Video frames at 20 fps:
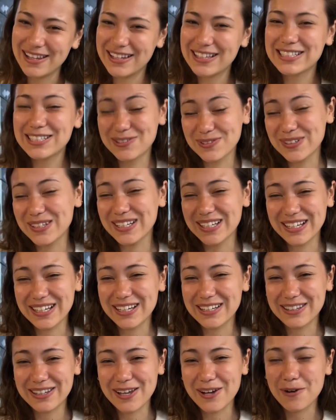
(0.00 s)
This is really
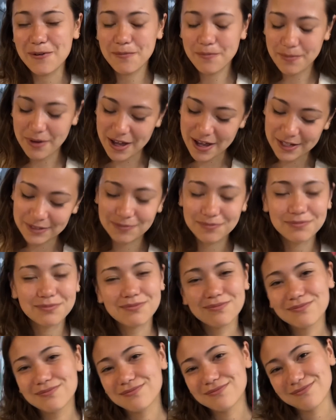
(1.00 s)
good though, but
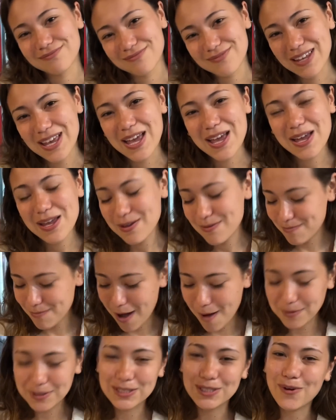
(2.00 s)

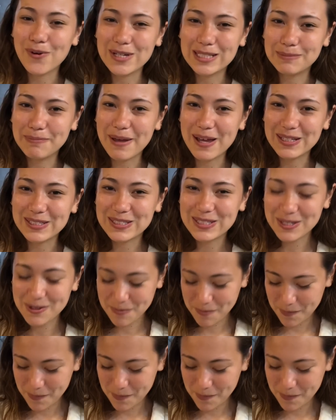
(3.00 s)
mom's is always best.